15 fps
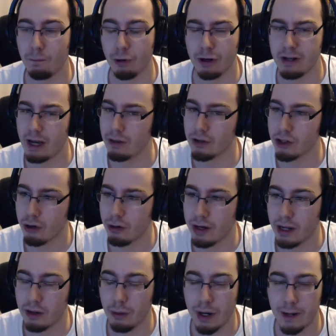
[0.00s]
putting down the show
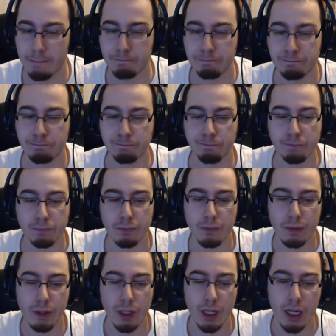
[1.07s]
in any way.
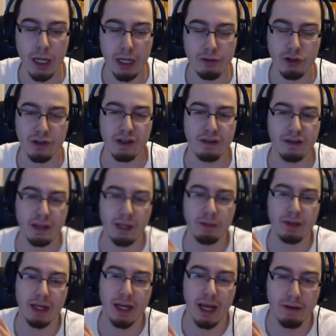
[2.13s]
It's just, it
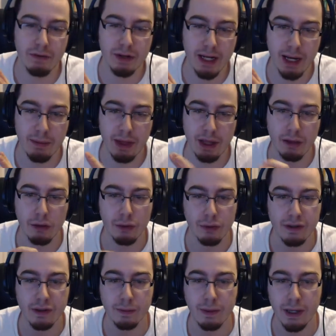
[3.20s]
seems like every time they
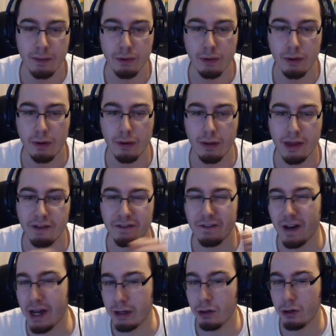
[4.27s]
lose some people, they
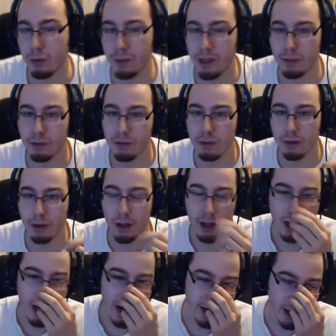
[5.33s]
find new people.
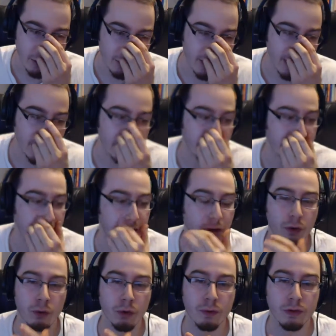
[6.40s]
And I would like to see
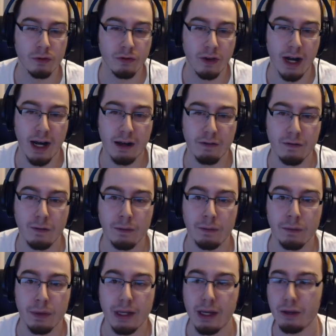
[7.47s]
the group survive
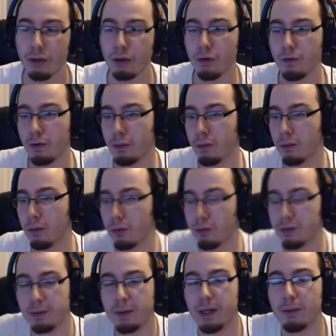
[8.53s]
either from
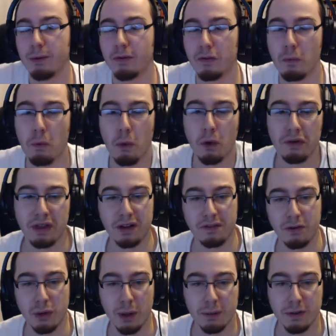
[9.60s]
losing people for more than a
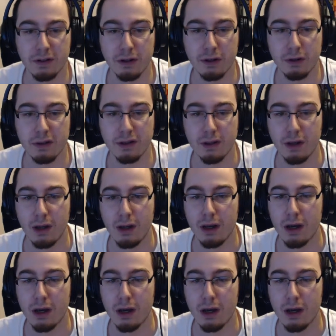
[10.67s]
few episodes